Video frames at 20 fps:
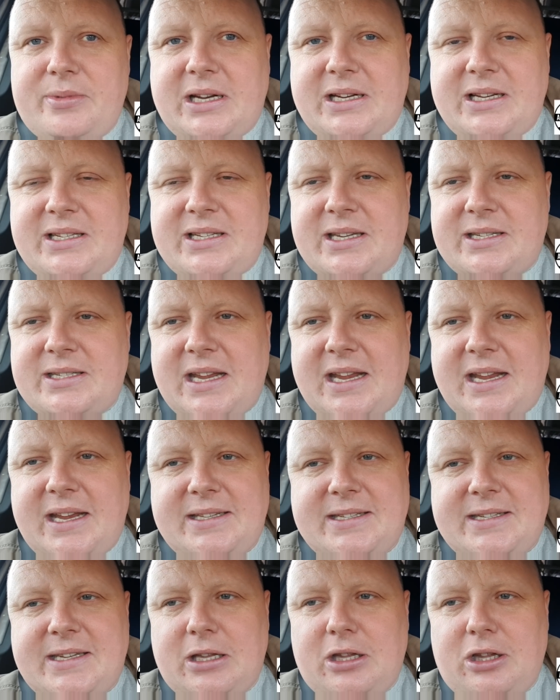I used to say
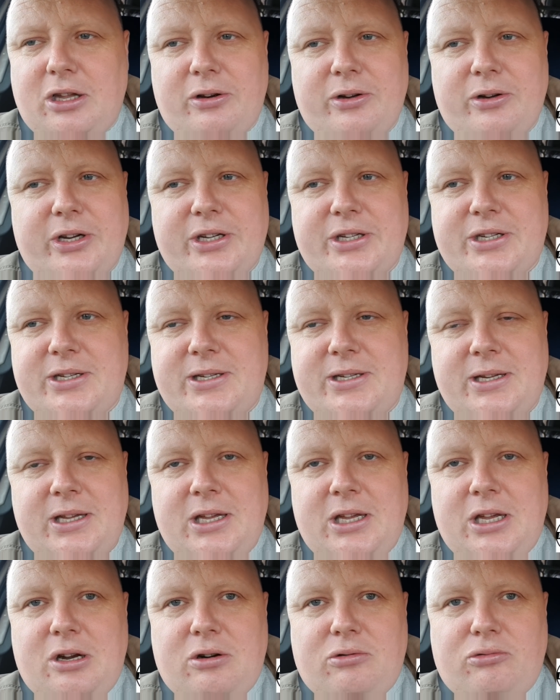it's the longest
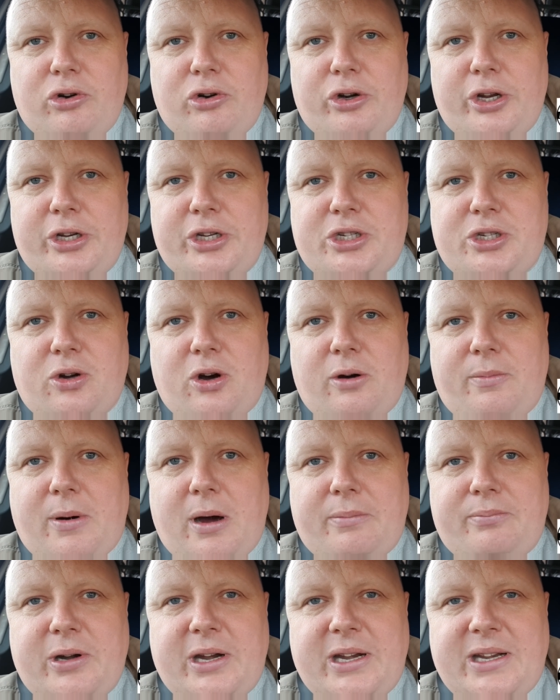running soap
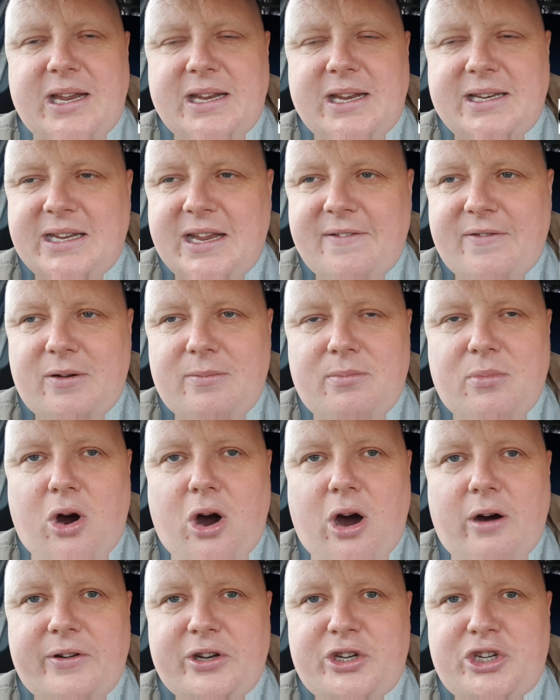opera. It's even
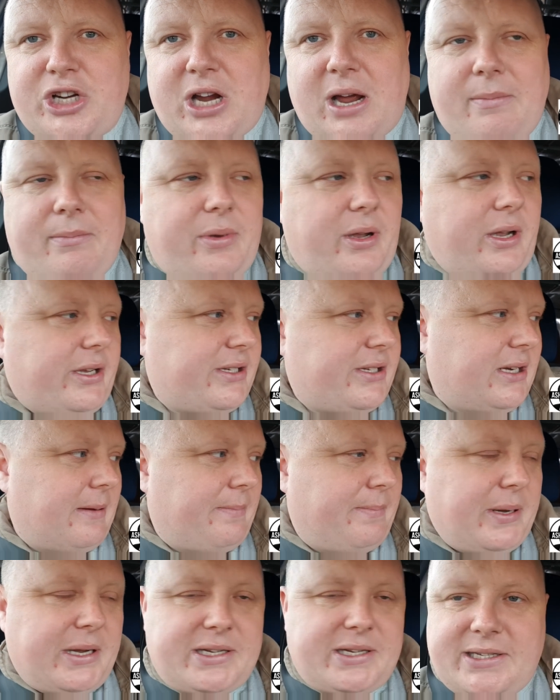more of a shambles and a
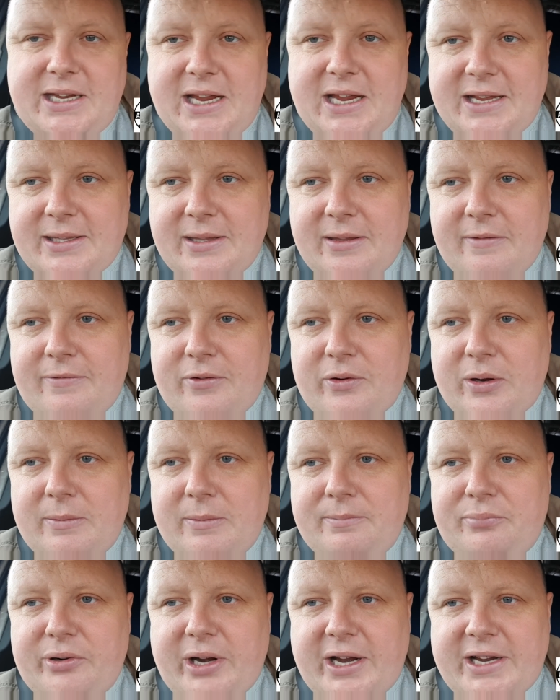piss take than the fucking
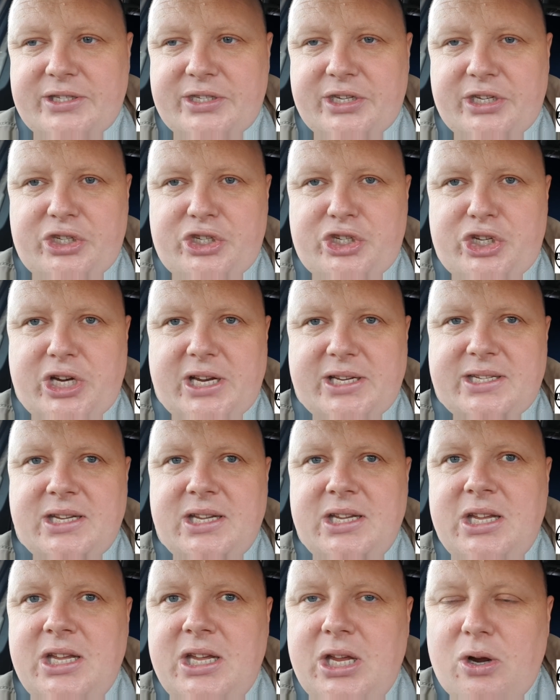Brexit shit.
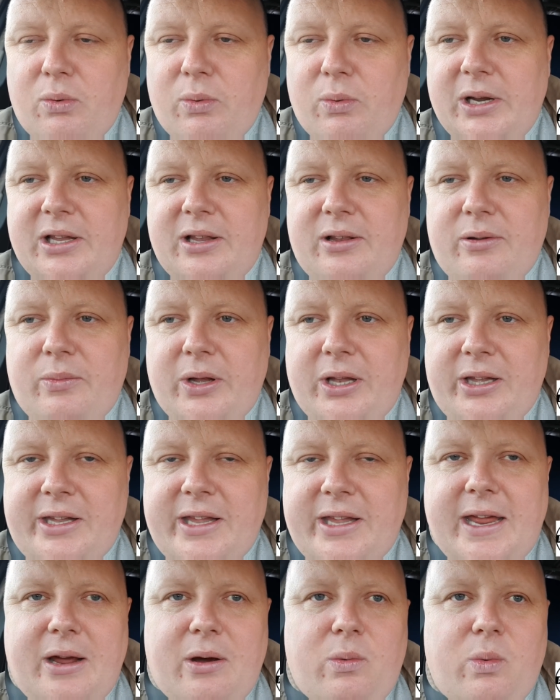Will
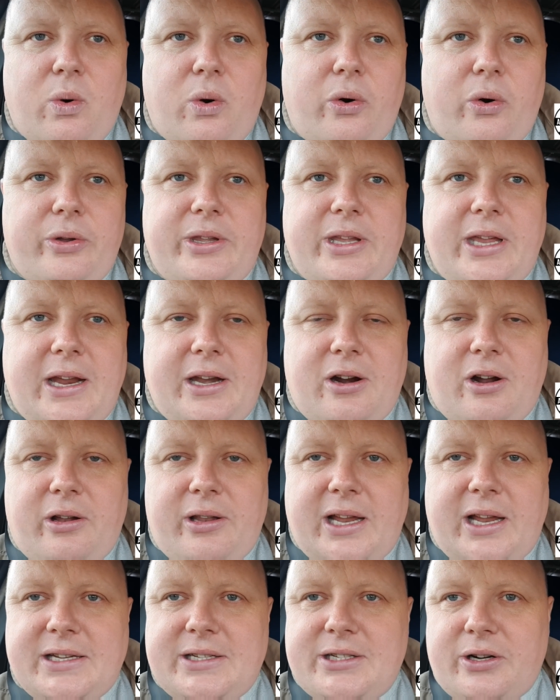they or won't they and all
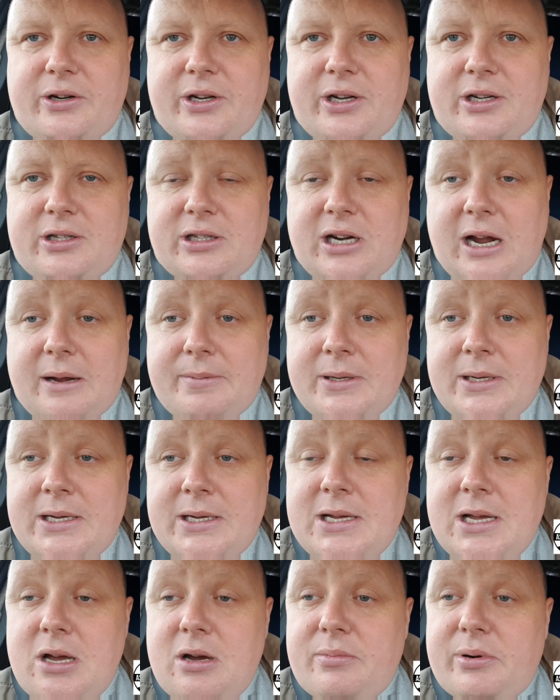that sort of crap.
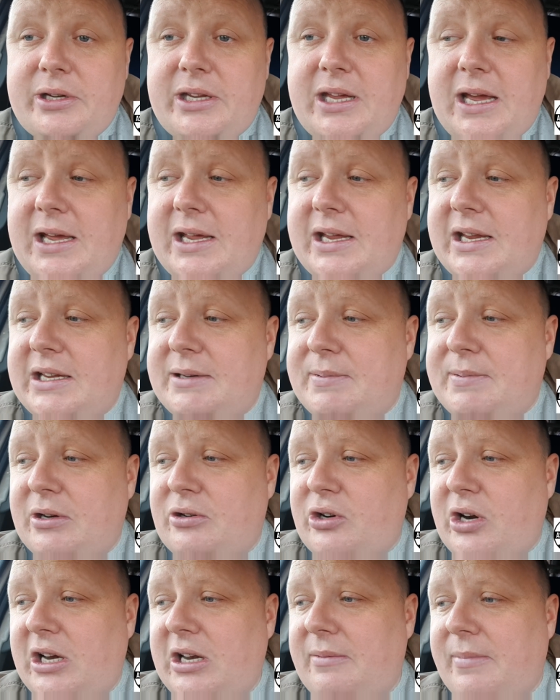But yeah, he's been
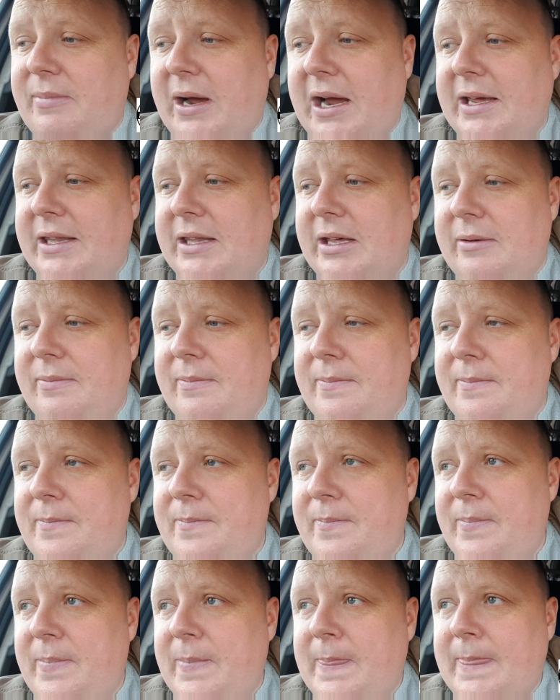trying to buy them.
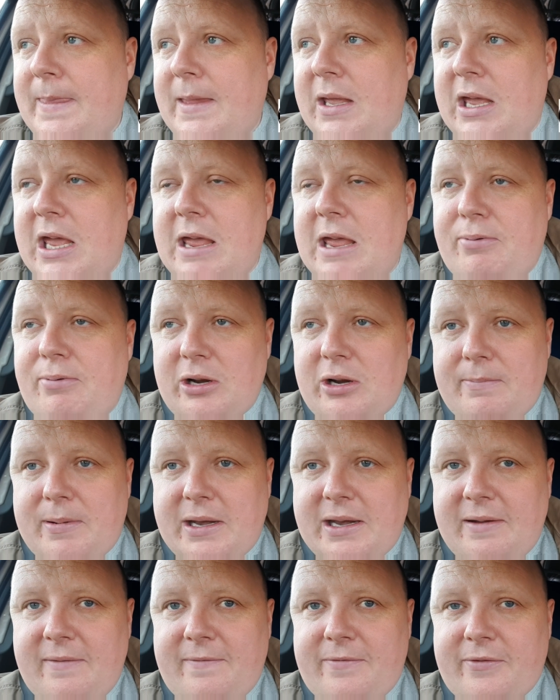He put a
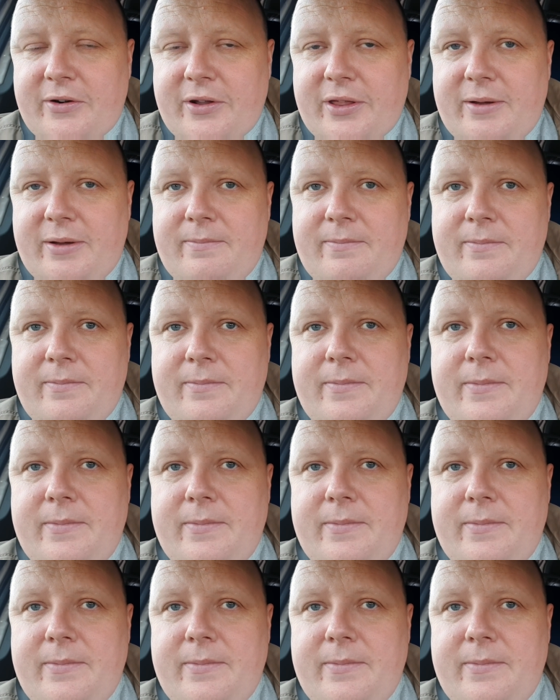bid in for them.